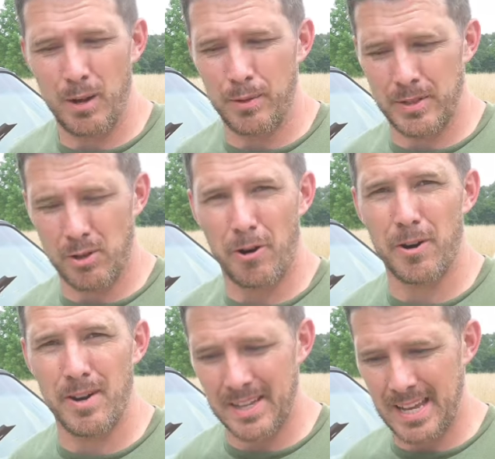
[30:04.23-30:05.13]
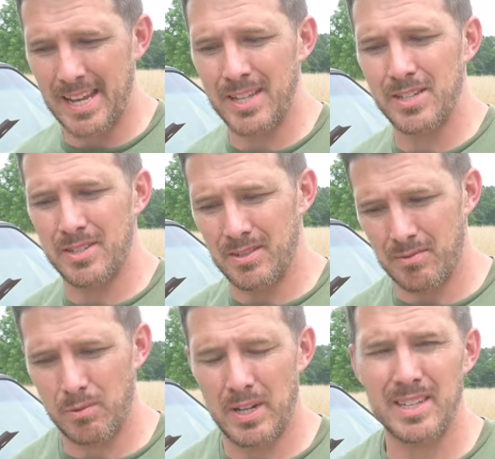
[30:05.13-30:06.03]
the starter engaged
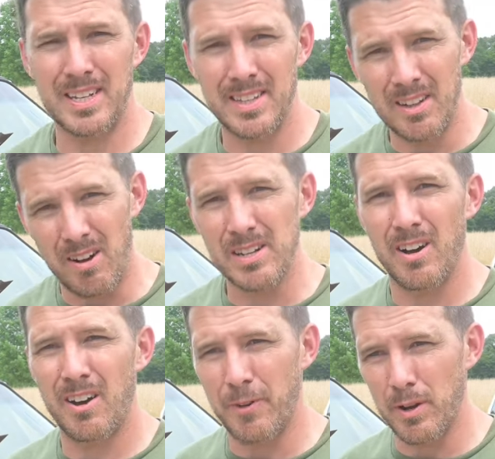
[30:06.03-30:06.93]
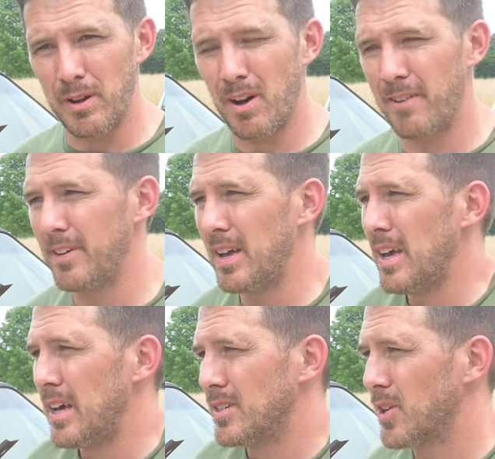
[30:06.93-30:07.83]
when I kicked it on and off.
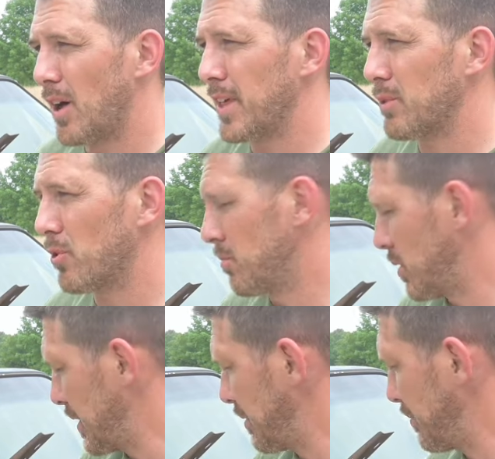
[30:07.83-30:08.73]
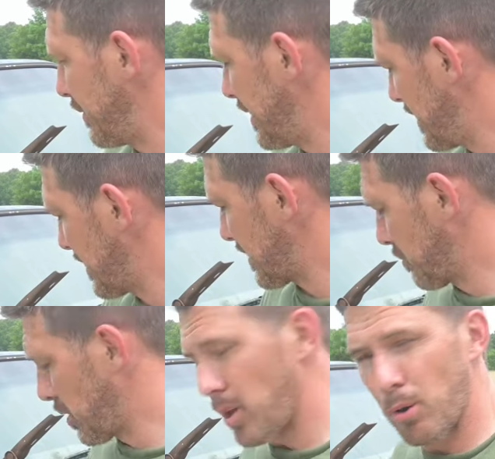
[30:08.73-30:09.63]
So I think what I'm going to do is I'm
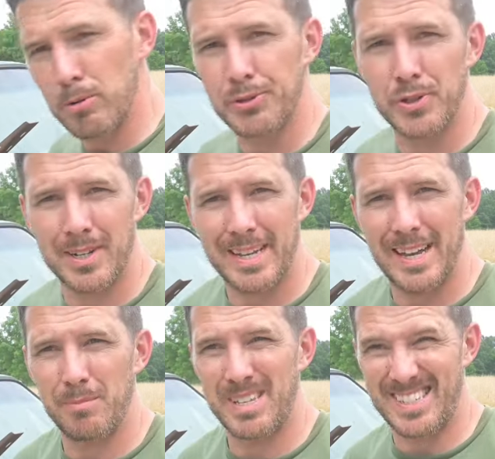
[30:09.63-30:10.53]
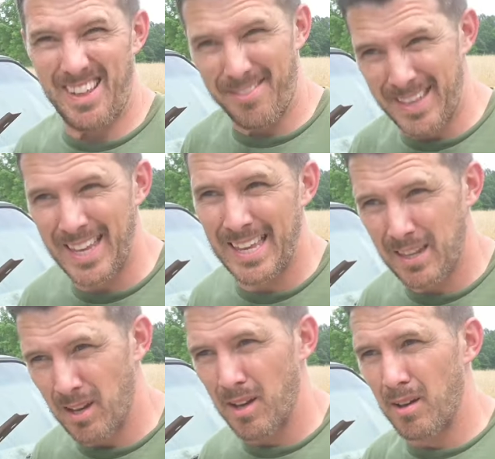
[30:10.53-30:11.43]
going to lower the truck down because I
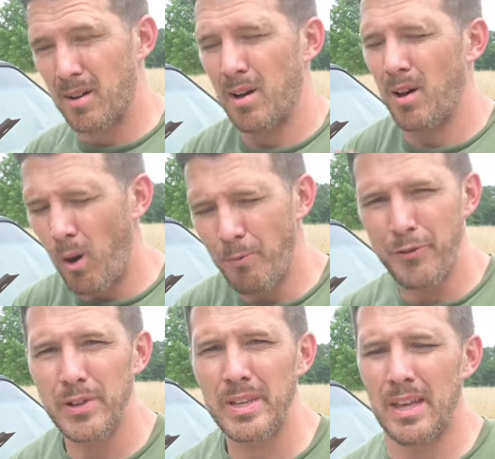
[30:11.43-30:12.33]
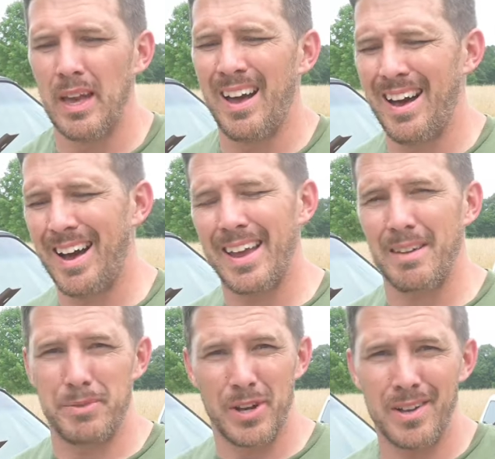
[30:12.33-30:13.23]
think, hopefully, I
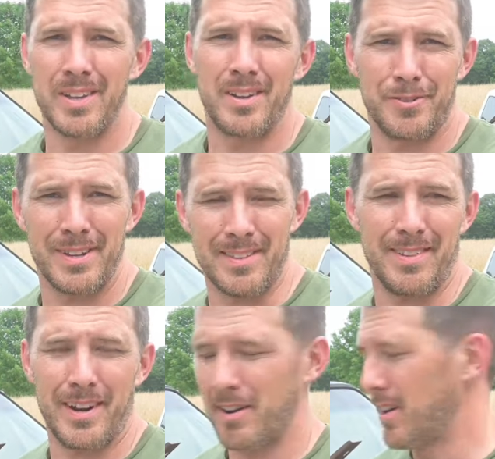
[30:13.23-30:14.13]
am done underneath there.